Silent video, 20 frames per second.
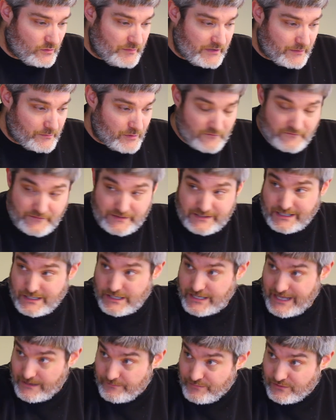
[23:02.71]
be a perfect
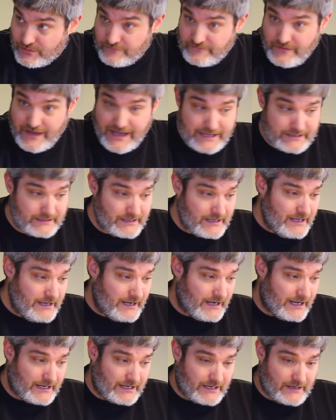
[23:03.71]
example of that.
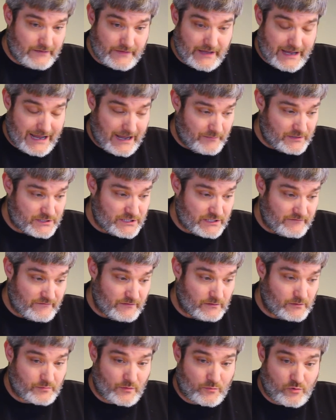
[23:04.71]
Uh, the Apigee
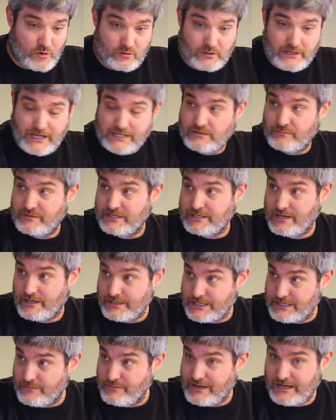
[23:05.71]
Developer Portal had to be
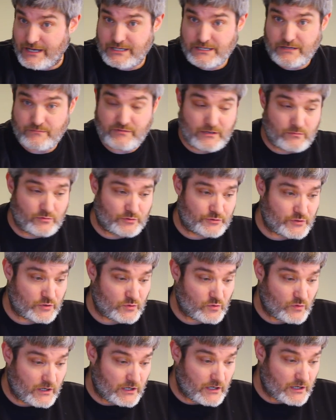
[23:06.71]
customized to be able
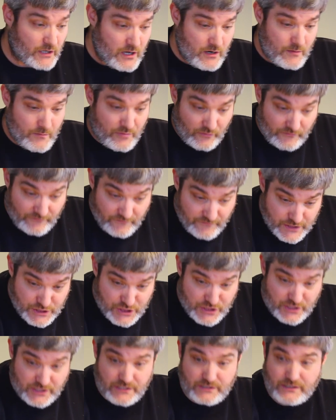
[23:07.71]
to uh,
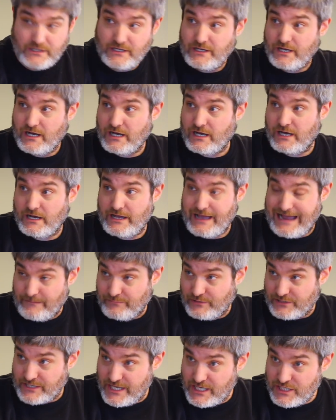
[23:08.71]
provision uh,
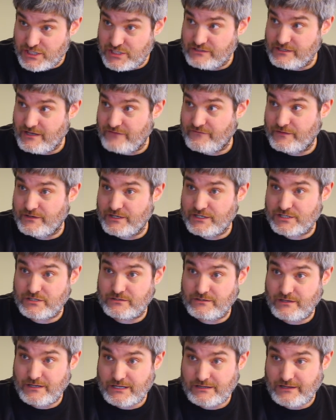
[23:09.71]
application
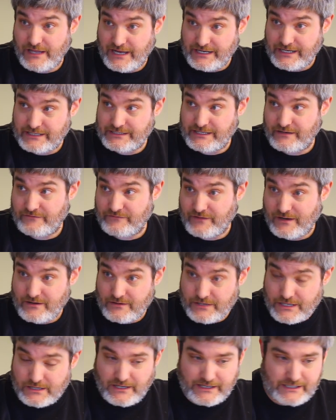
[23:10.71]
definitions, client
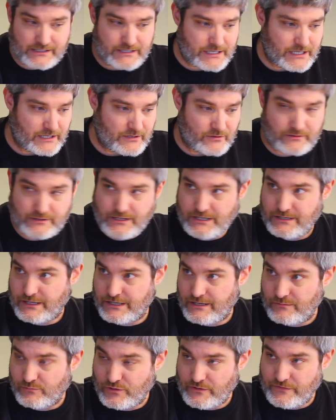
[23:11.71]
identifiers, client secrets, and
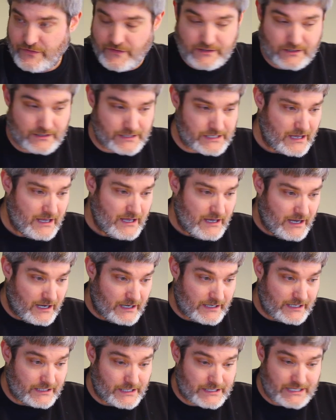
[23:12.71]
similar things
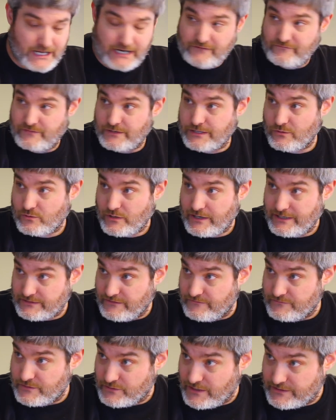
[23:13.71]
uh, inside of Azure
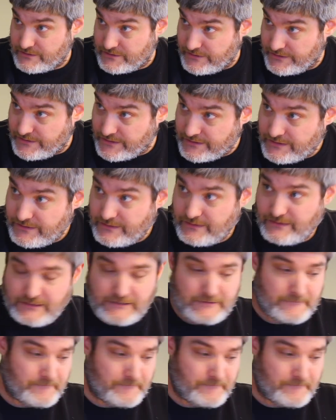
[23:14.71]
Active Directory. Yep.